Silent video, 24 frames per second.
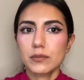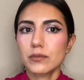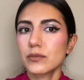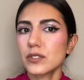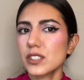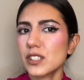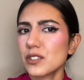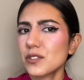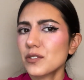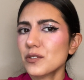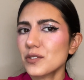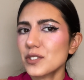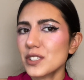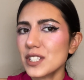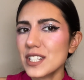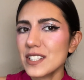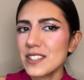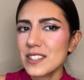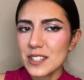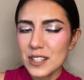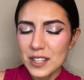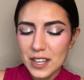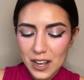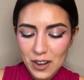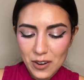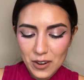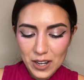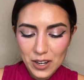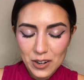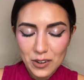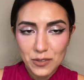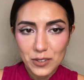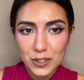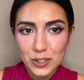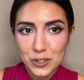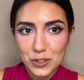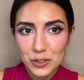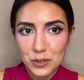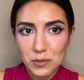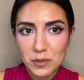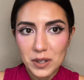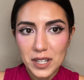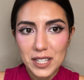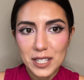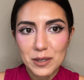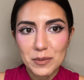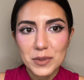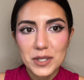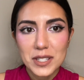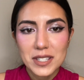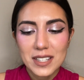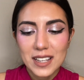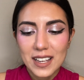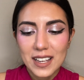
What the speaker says: You can really see how I overdrew my lips